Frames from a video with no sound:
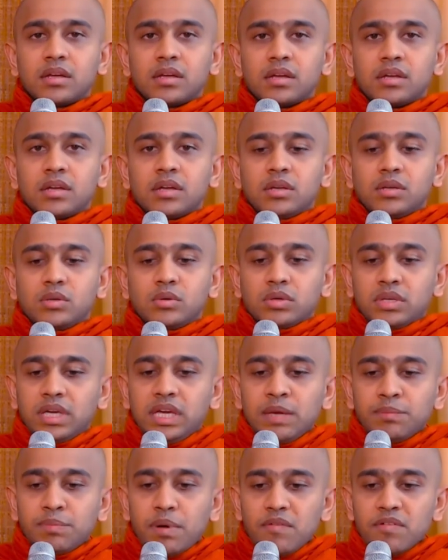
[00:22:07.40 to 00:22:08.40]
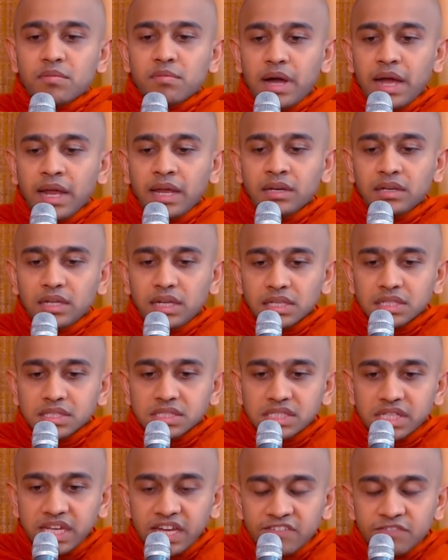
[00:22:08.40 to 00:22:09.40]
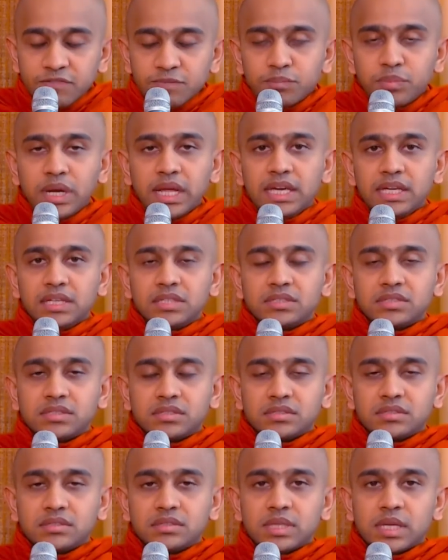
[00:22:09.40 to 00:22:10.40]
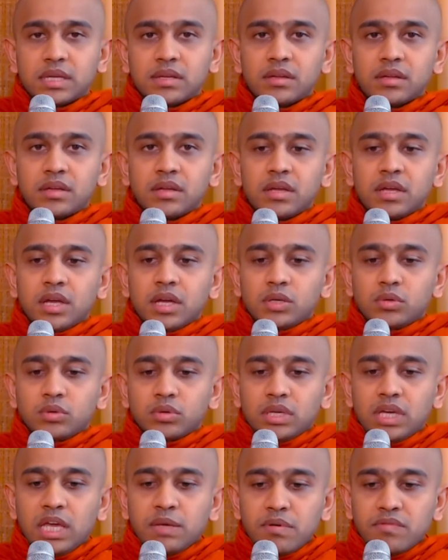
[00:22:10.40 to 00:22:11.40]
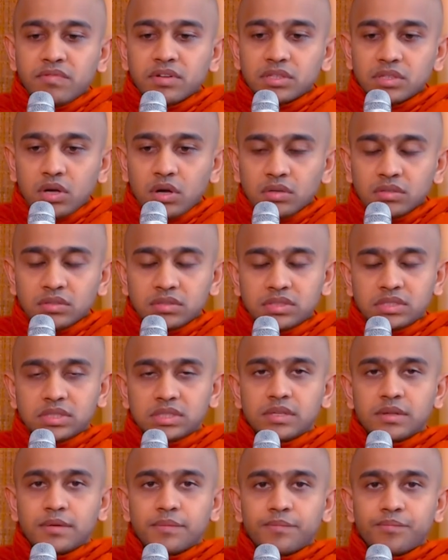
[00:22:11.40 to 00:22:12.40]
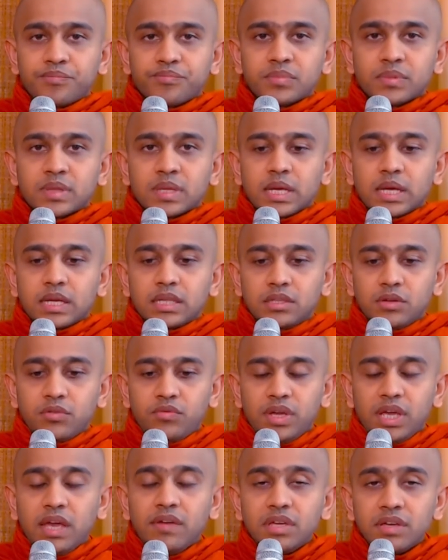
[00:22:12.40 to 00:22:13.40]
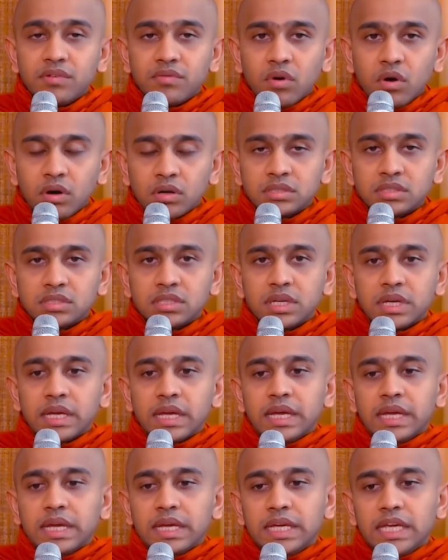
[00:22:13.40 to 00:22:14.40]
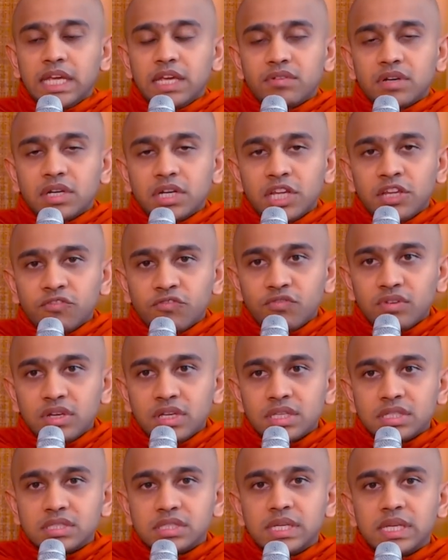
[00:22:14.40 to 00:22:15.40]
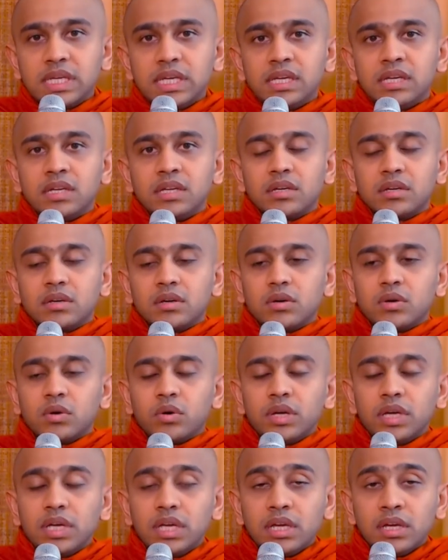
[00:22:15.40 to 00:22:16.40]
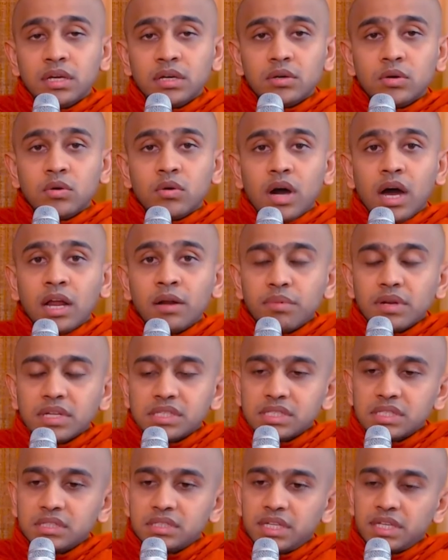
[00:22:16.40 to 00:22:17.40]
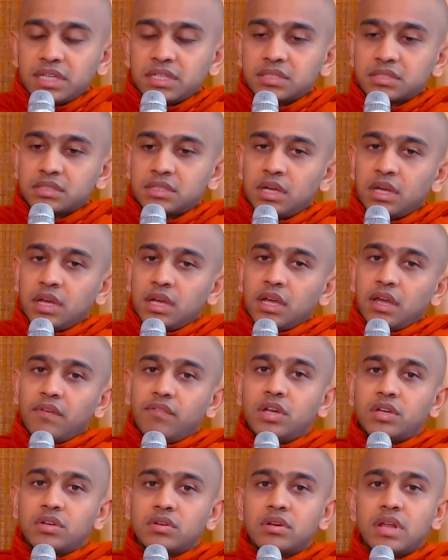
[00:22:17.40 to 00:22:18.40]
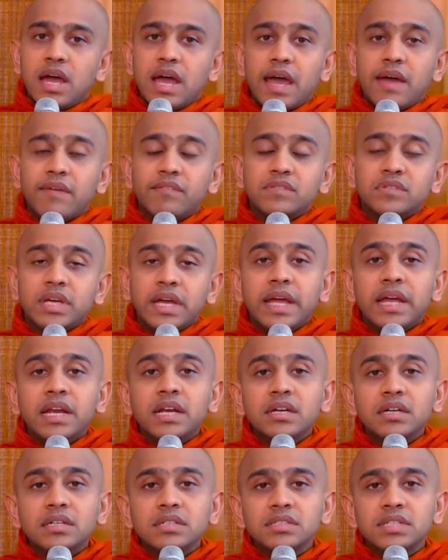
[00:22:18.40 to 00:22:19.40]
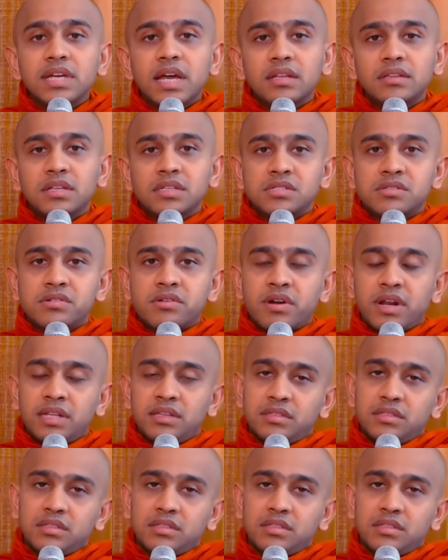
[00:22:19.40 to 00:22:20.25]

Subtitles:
to keep our mind in a safe place, to keep our thoughts the way we want. Even if we see or hear or unpleasant things, we should have the energy and the strength